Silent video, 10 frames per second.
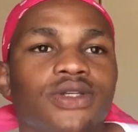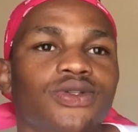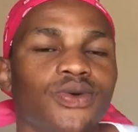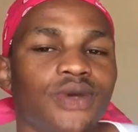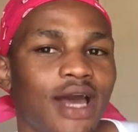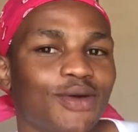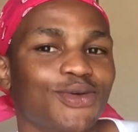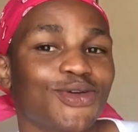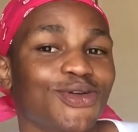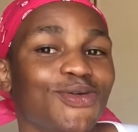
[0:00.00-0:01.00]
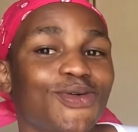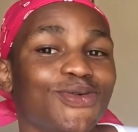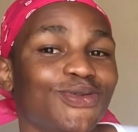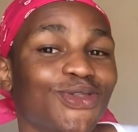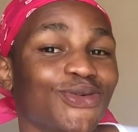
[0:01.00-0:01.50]
So we're gonna
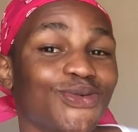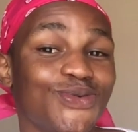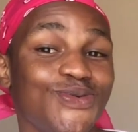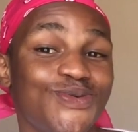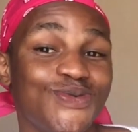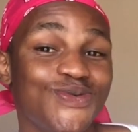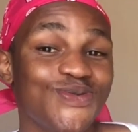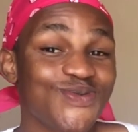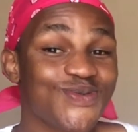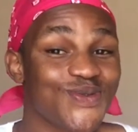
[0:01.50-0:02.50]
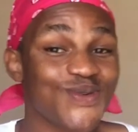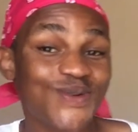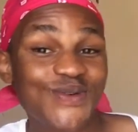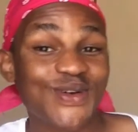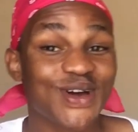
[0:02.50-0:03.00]
go through
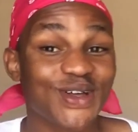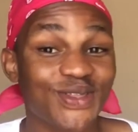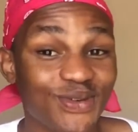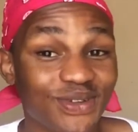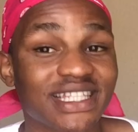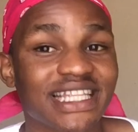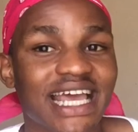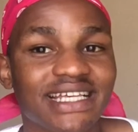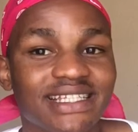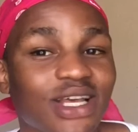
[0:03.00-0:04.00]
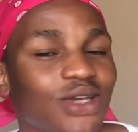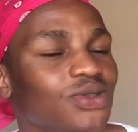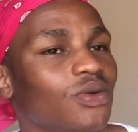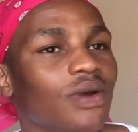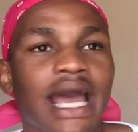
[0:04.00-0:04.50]
those things.
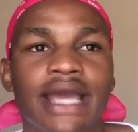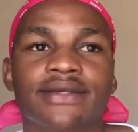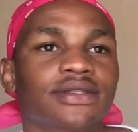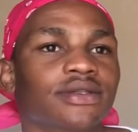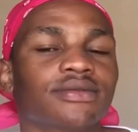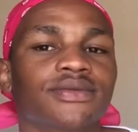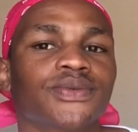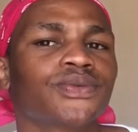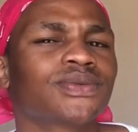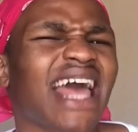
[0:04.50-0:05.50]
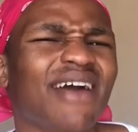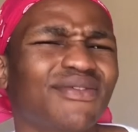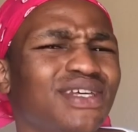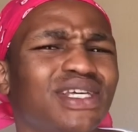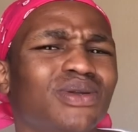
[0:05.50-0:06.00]
So guys, so
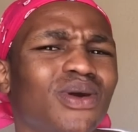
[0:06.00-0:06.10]
guys,